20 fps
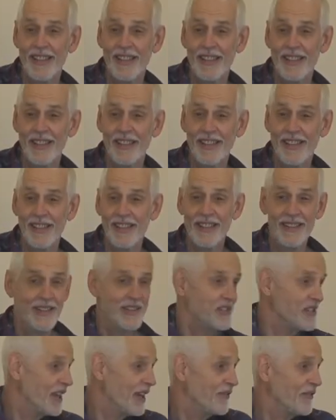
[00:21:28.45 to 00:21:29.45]
The sick,
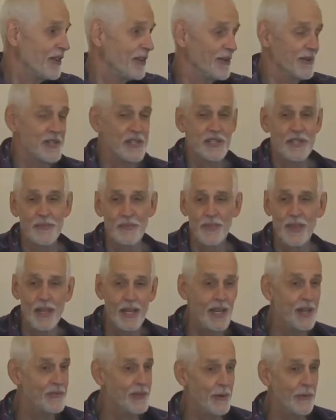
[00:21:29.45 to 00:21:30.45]
the sick folks.
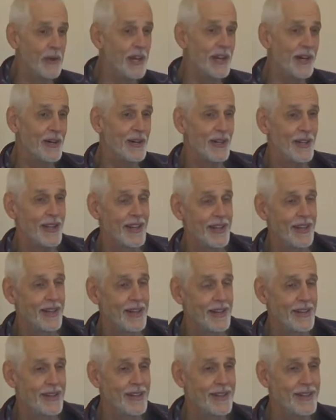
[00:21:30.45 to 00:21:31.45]
And if you're well,
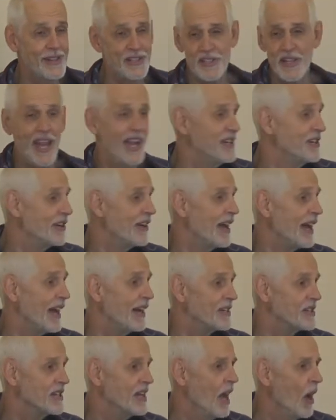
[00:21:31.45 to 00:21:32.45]
they stay in your
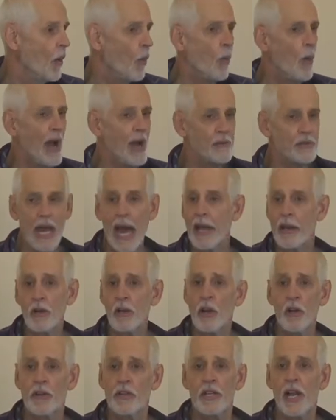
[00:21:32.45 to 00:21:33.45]
house. Why? I
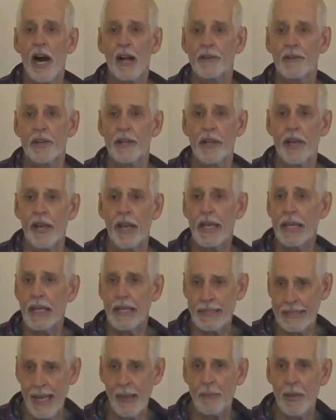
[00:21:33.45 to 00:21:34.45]
don't go to the doctor today
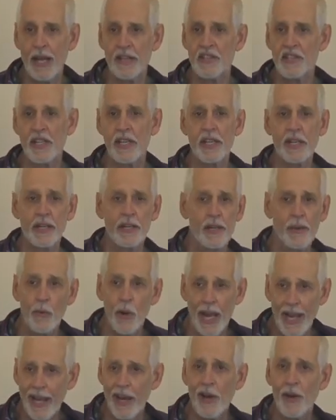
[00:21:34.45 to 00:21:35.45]
because I'm not sick.
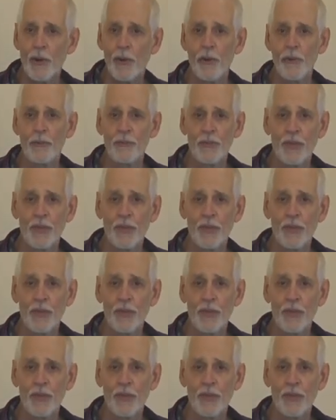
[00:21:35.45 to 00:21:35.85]
Why go?